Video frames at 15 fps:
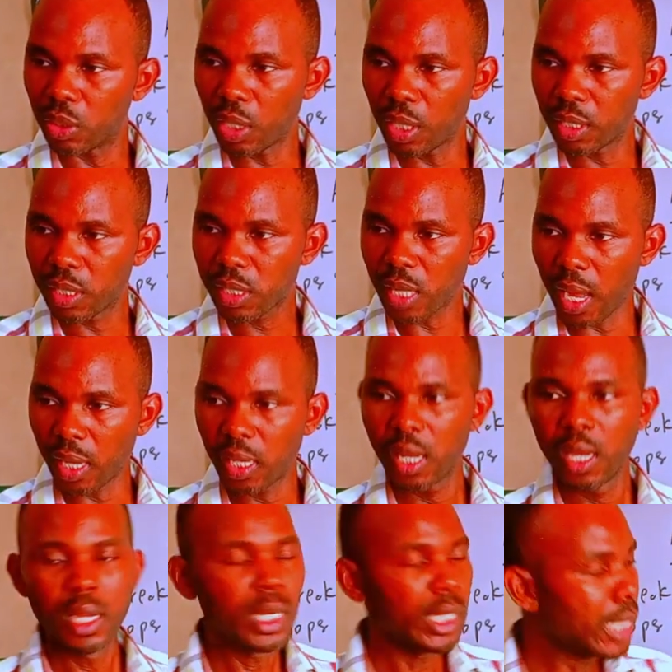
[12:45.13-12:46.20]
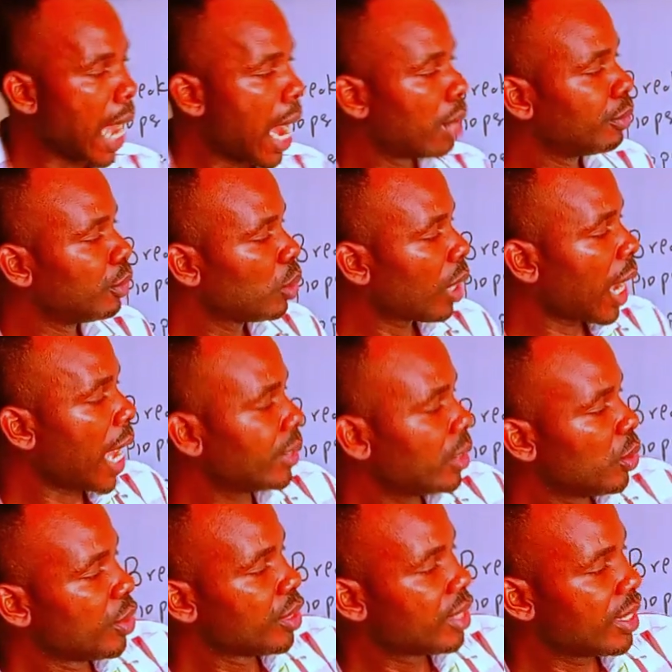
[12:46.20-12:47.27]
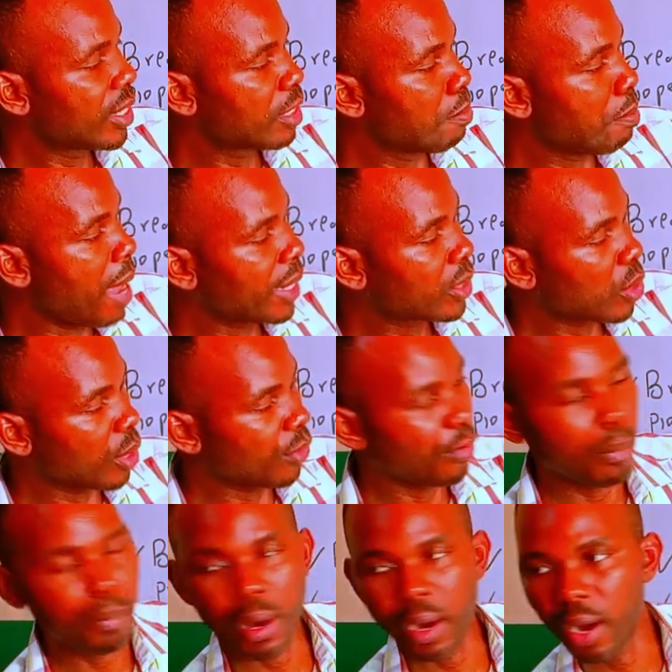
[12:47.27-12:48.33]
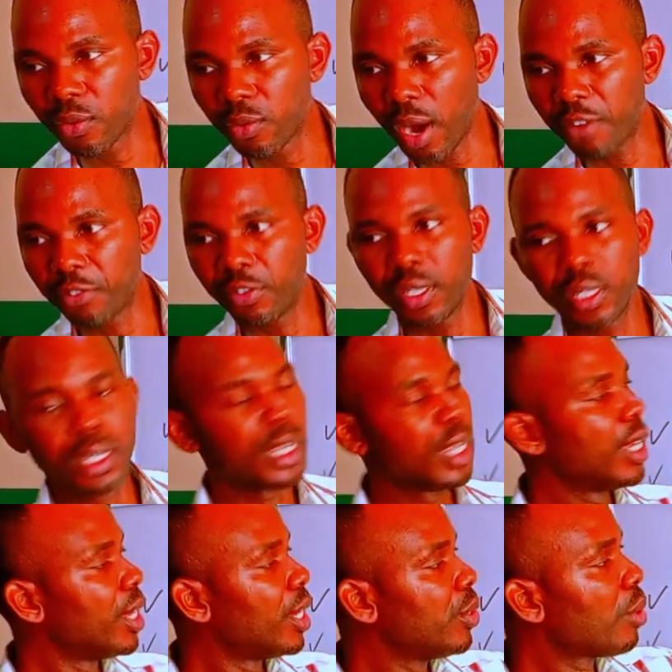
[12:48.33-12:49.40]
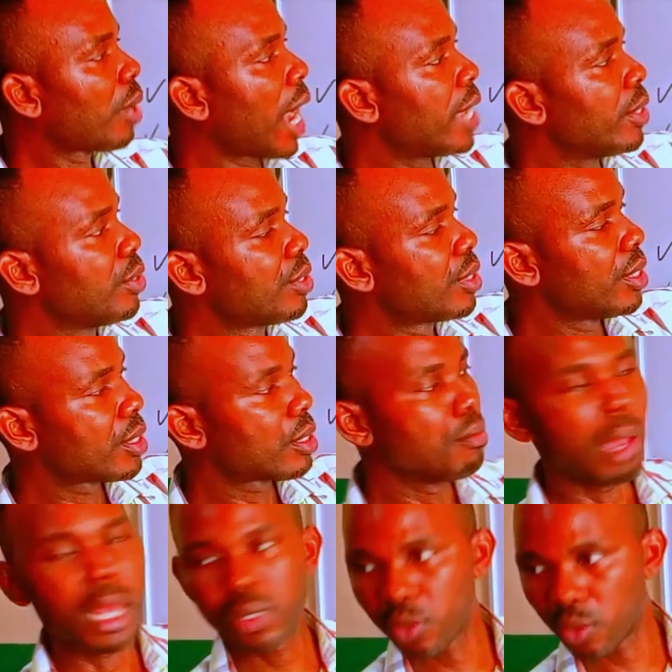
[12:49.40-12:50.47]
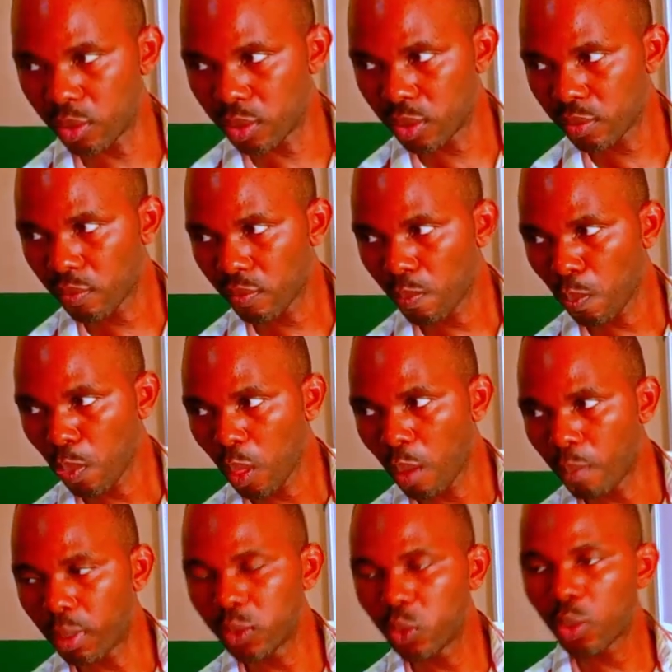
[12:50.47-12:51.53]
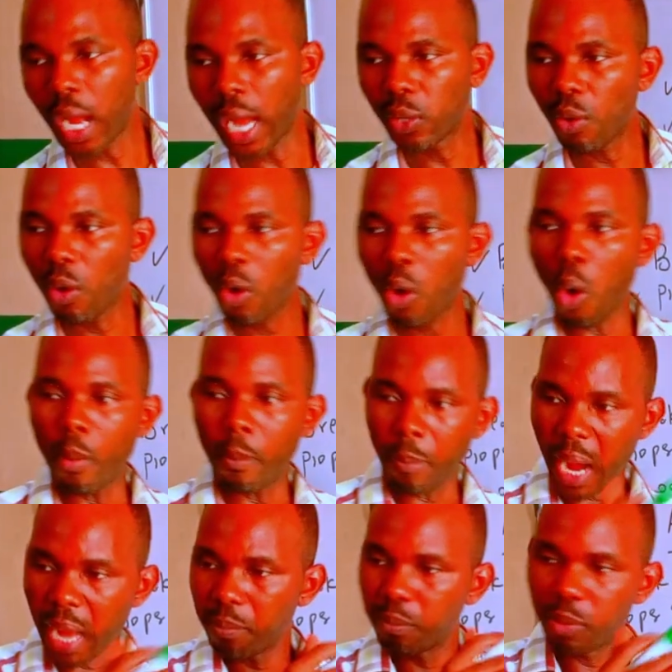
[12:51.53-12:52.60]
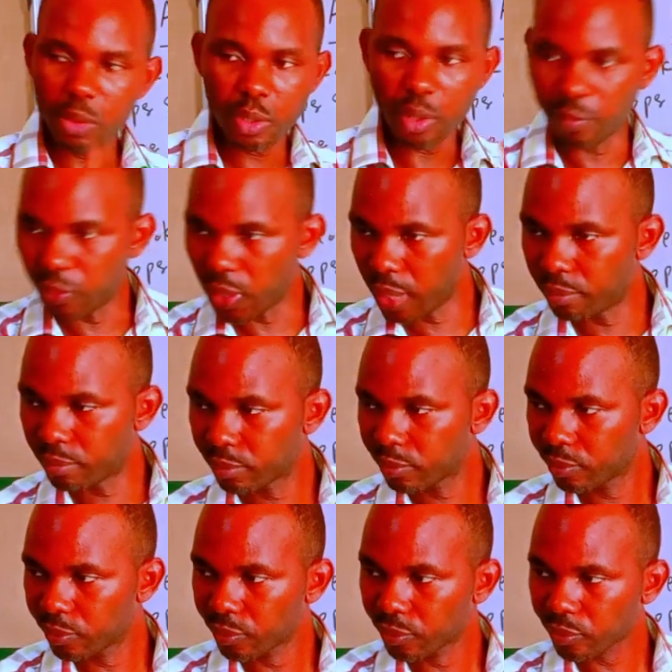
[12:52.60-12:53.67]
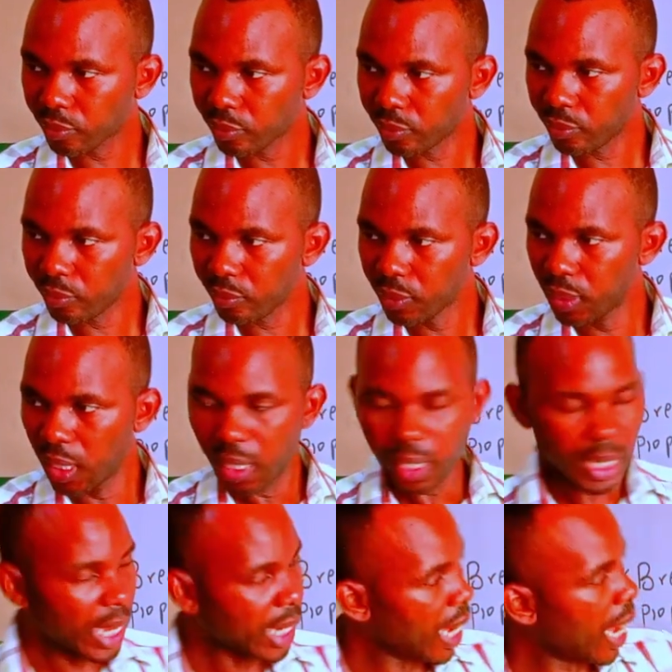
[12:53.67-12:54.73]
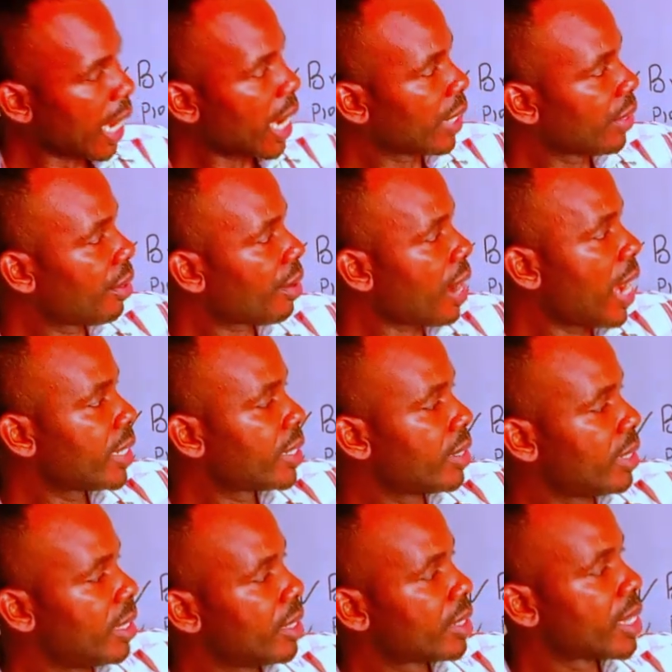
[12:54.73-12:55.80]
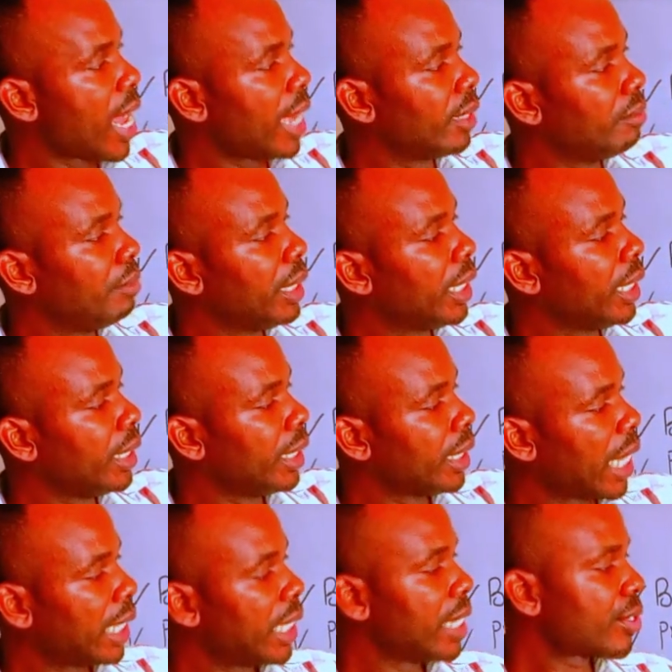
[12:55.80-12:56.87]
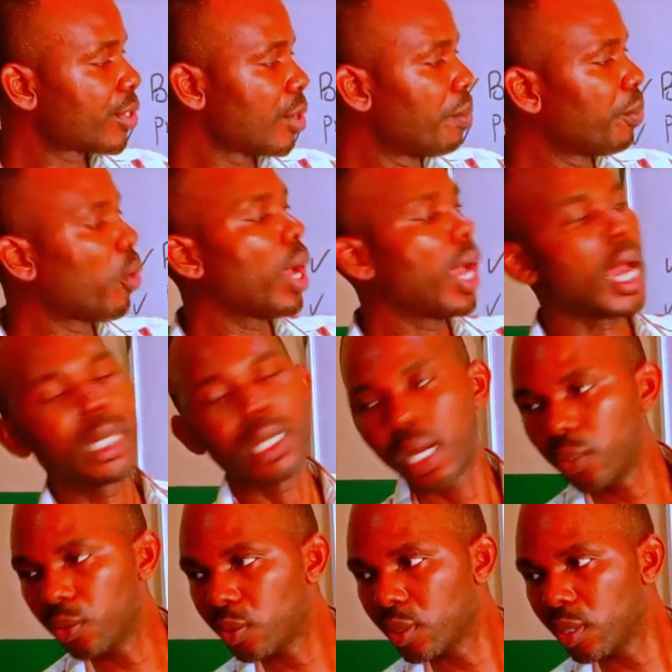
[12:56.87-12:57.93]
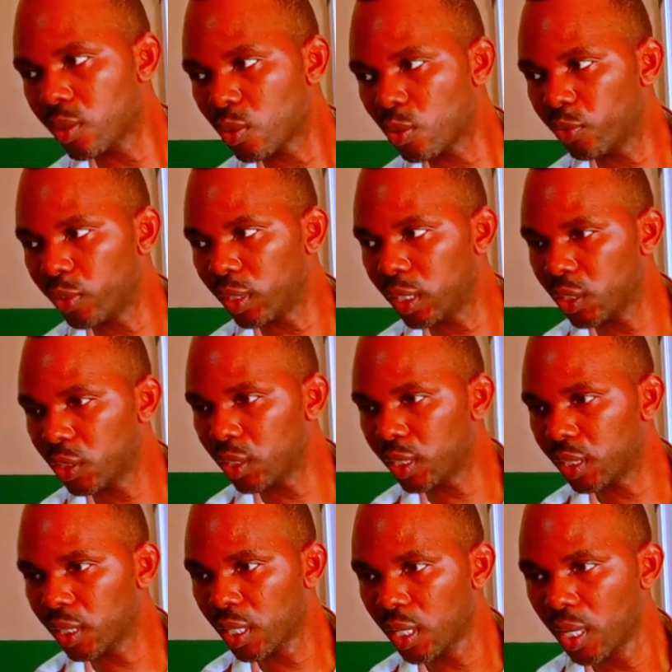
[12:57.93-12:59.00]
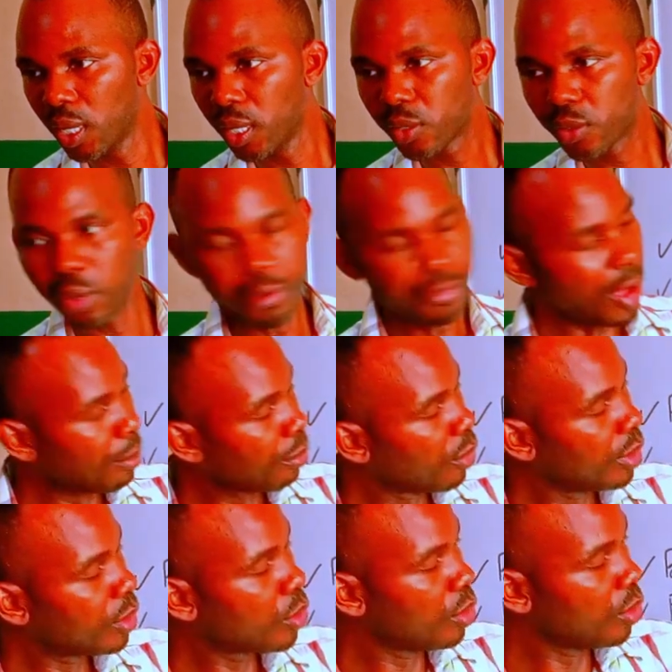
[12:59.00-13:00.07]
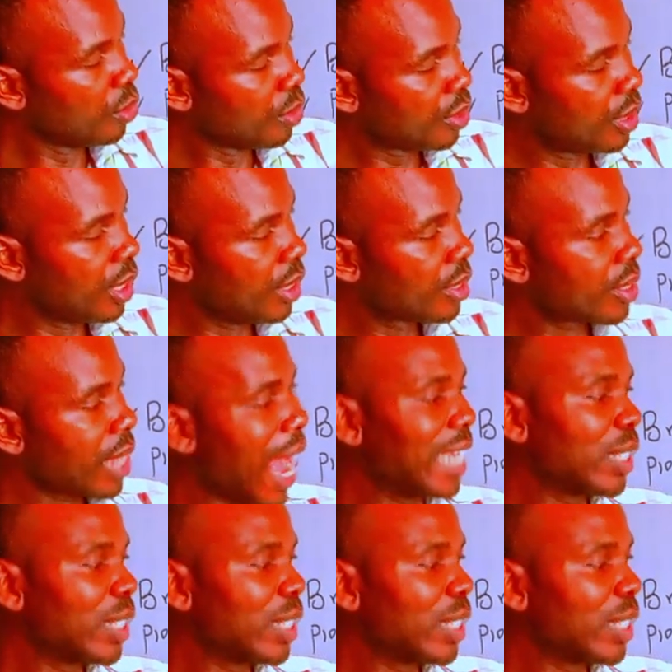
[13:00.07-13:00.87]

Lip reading: Do you understand? Now, you can use this method for paragraphing. You can use this method, but you cannot combine both of them. Like, I cannot write this now at the beginning and then somewhere and I use this to finish it. So if I'm going to use this,